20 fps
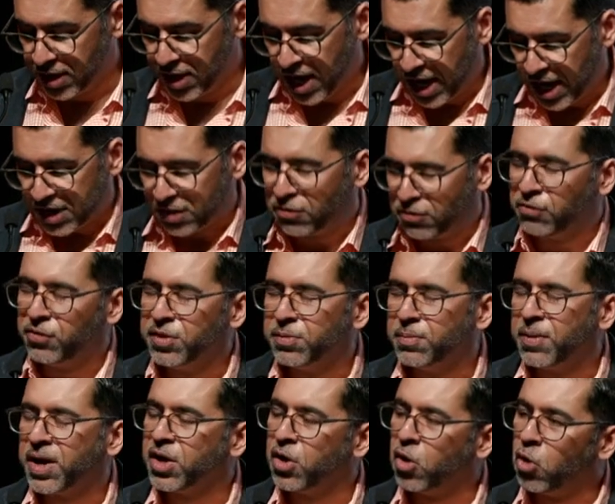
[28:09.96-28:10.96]
I could feel
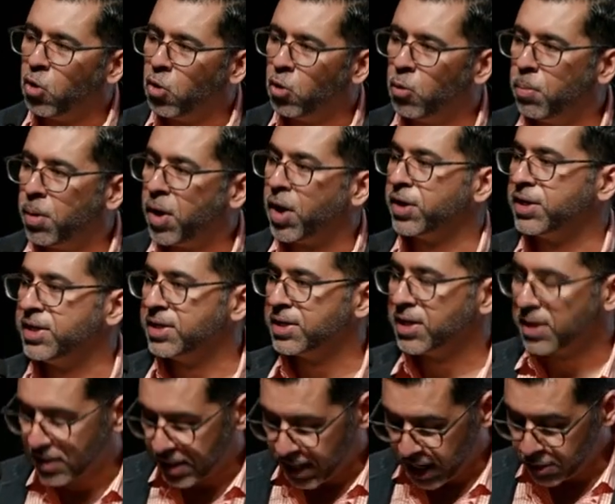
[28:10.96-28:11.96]
my whole body
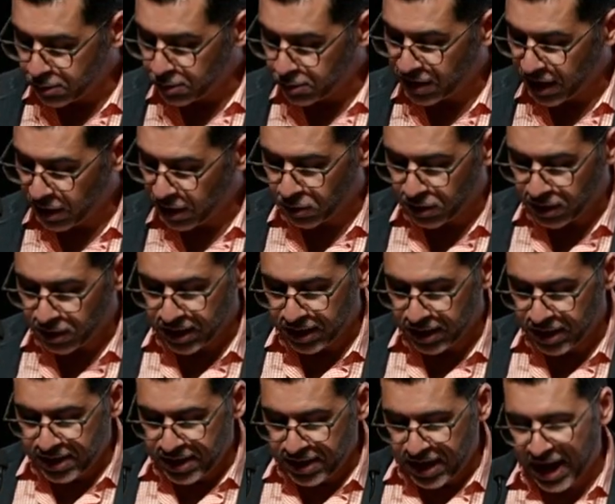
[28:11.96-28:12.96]
aligned with that work.
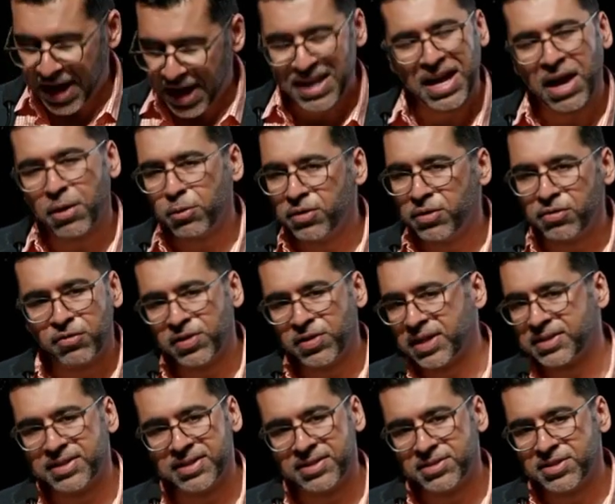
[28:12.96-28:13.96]
And I
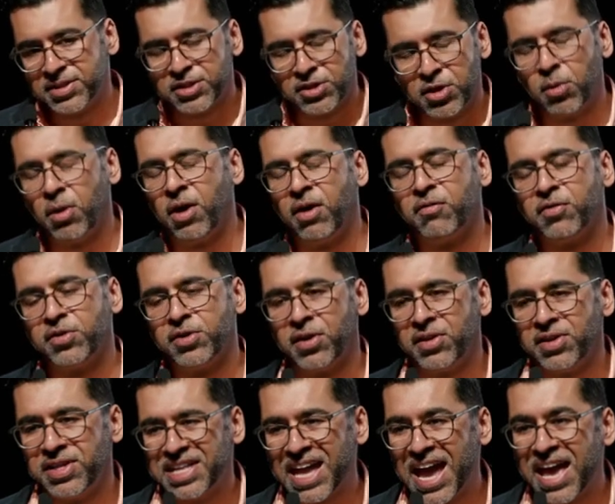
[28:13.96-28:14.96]
reflected so often on
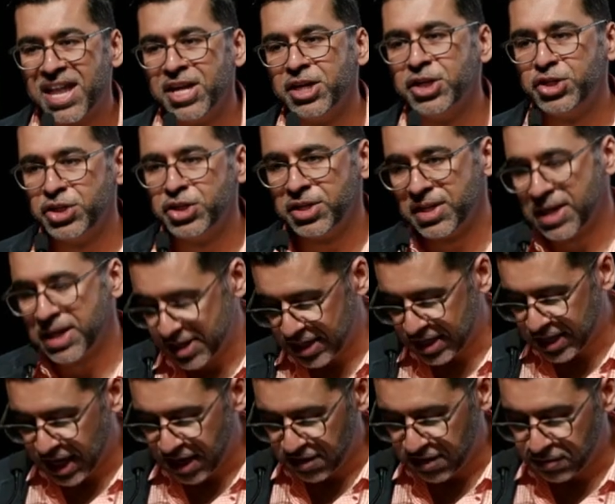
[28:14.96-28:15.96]
the energy that it
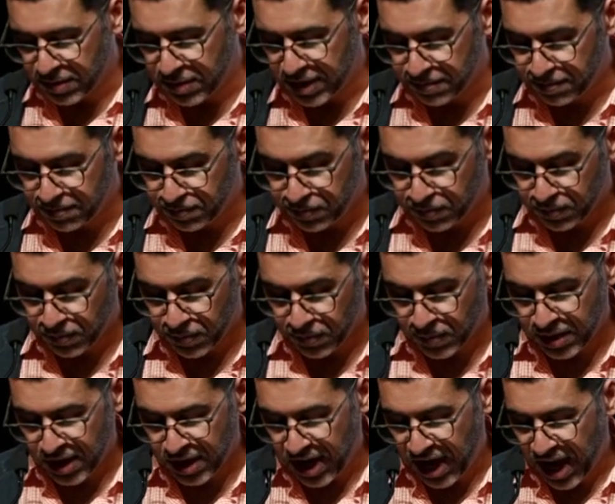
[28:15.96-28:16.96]
gave me.
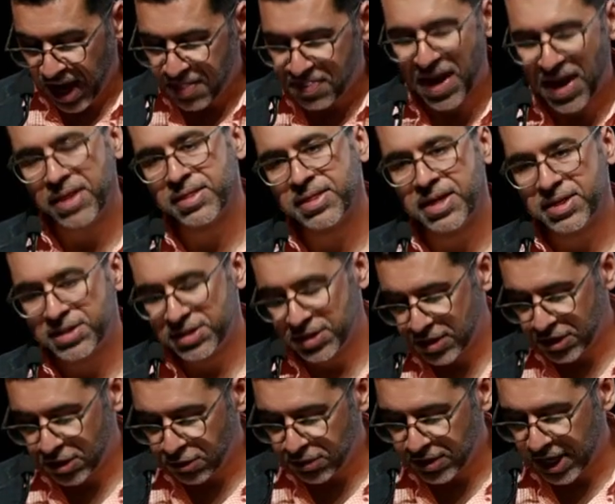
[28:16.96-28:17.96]
And that led to the
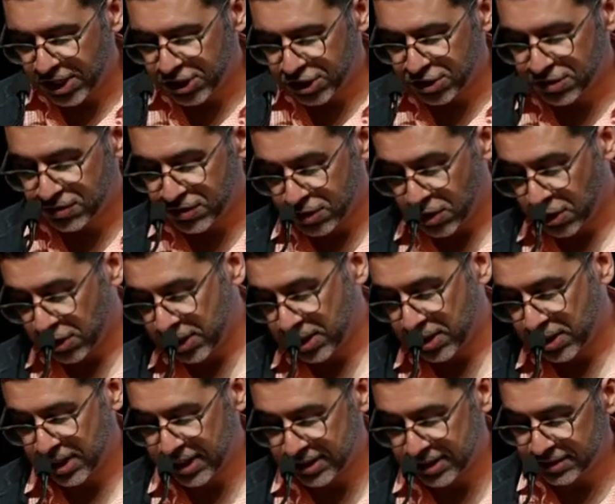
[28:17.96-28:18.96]
creation of SAARI
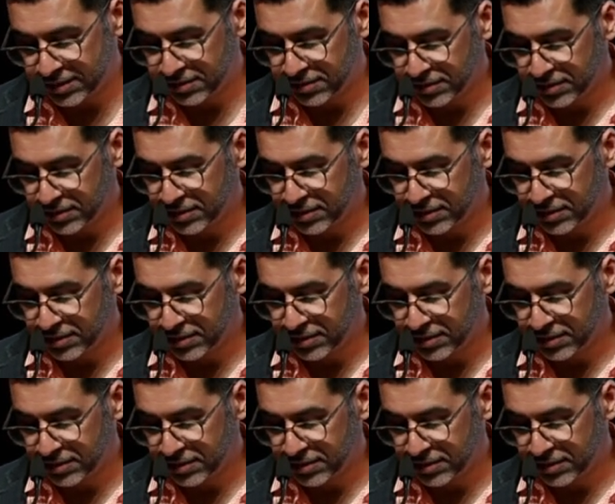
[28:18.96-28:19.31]
Collective,